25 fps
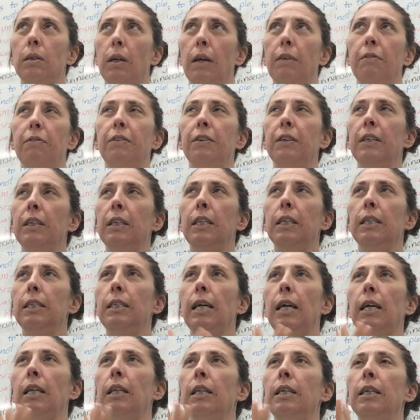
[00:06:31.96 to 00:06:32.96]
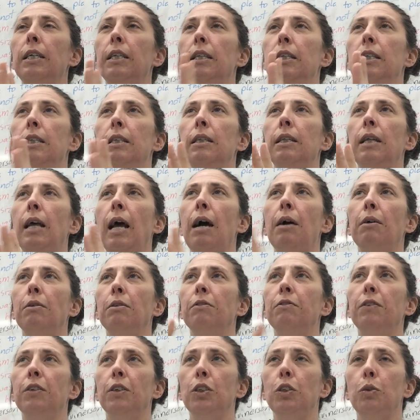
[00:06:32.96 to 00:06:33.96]
I forget exactly how
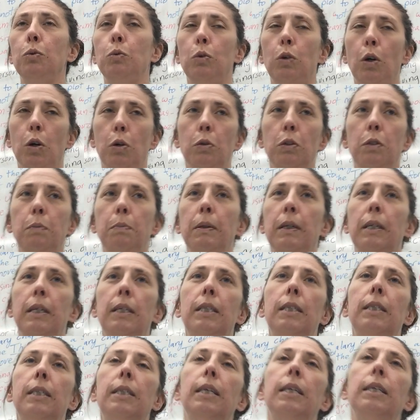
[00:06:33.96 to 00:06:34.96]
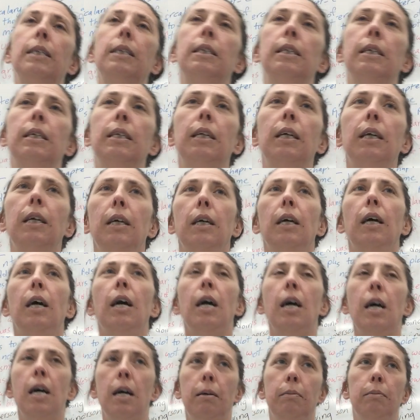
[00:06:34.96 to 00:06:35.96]
the verse goes, but it says that
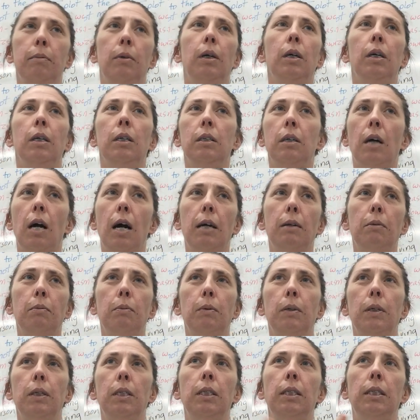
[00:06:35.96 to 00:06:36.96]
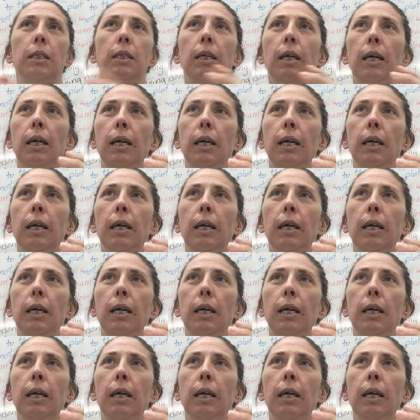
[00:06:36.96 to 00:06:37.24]
God would,